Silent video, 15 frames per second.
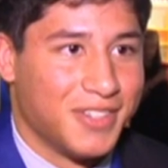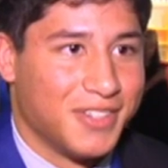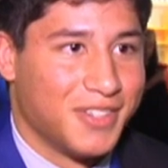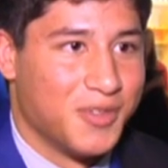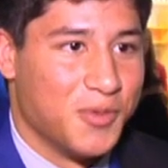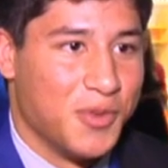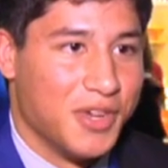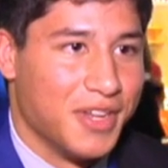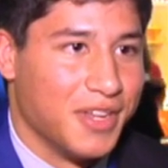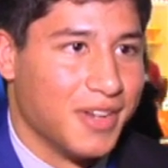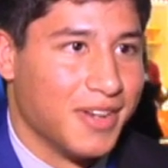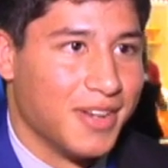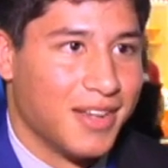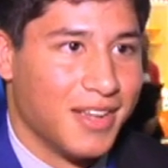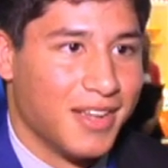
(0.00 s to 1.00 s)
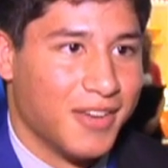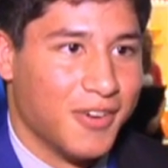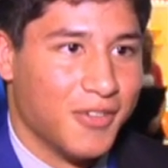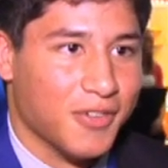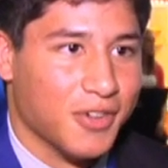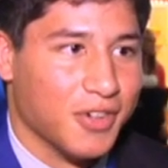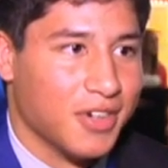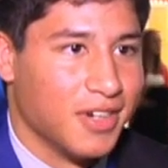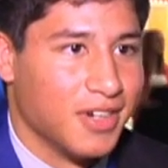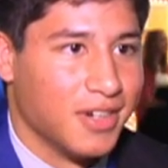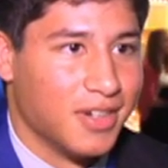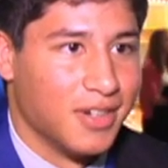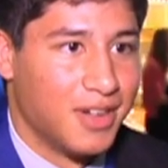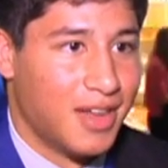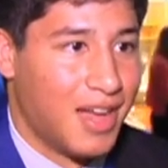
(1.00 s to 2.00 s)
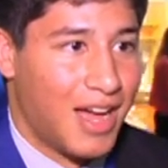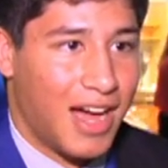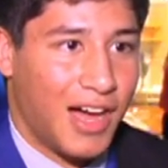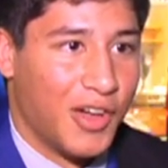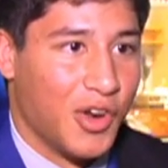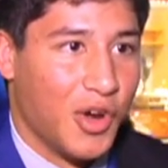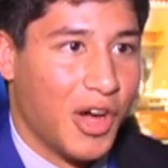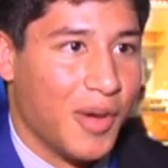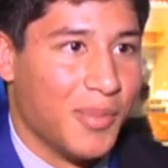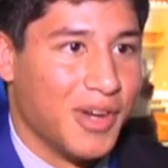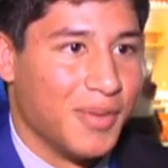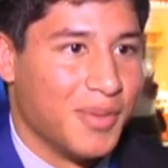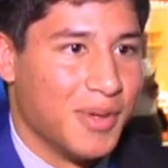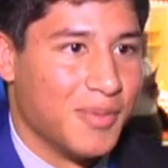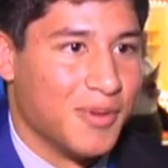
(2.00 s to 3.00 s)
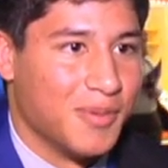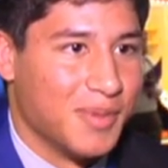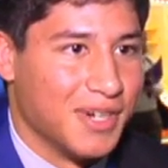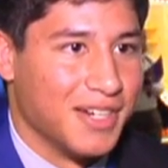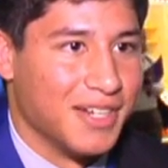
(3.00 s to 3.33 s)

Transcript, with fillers: to win over uh, I don't know how many people, but